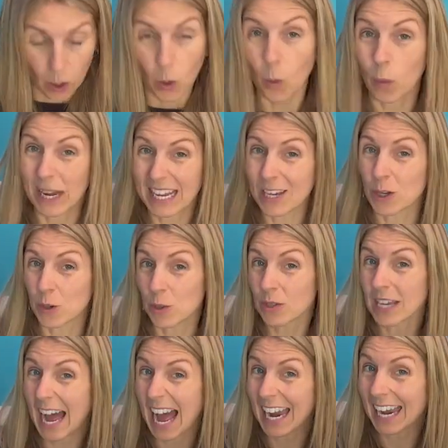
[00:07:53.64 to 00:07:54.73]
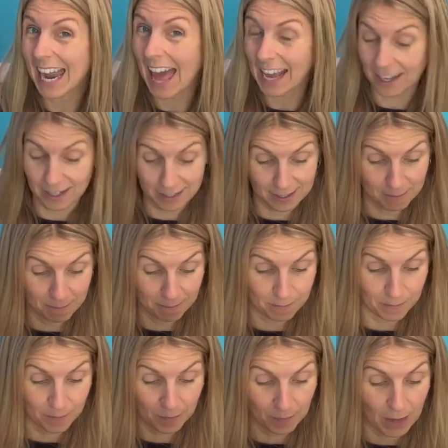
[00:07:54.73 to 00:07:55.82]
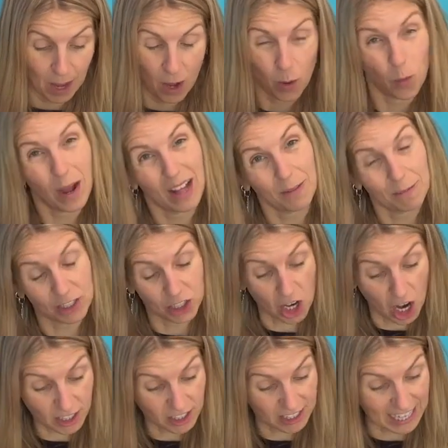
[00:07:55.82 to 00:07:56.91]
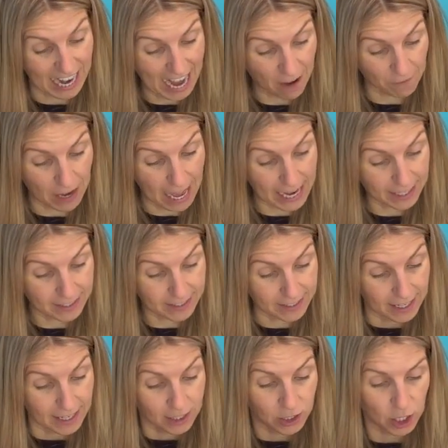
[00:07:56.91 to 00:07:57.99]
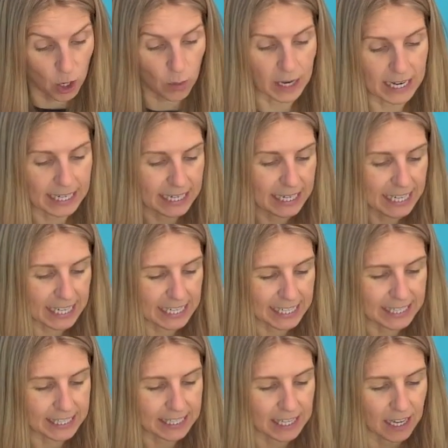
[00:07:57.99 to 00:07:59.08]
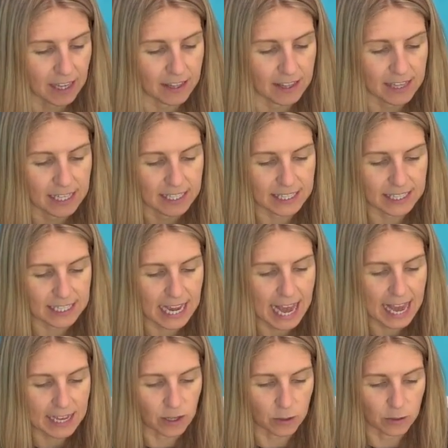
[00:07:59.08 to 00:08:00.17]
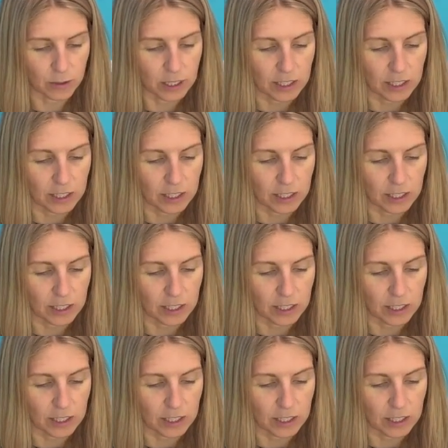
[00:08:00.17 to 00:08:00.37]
We use our legs. Well, a shark doesn't have legs, so it needs this tail